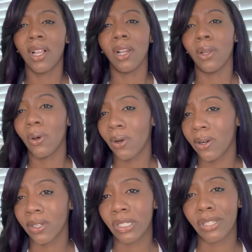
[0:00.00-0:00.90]

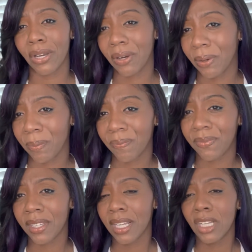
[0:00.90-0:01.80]
long term.
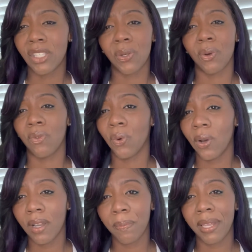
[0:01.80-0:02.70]
To
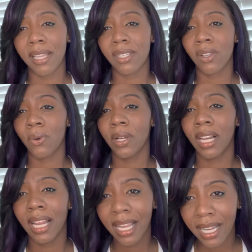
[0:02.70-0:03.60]
avoid being so
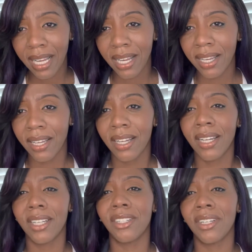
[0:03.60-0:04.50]
clingy,
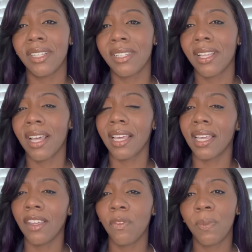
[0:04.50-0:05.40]
just
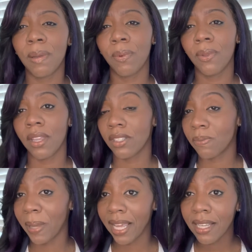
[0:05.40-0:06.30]
give people their
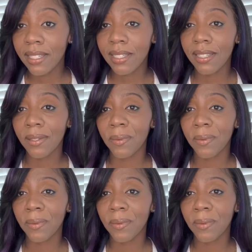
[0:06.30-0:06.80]
space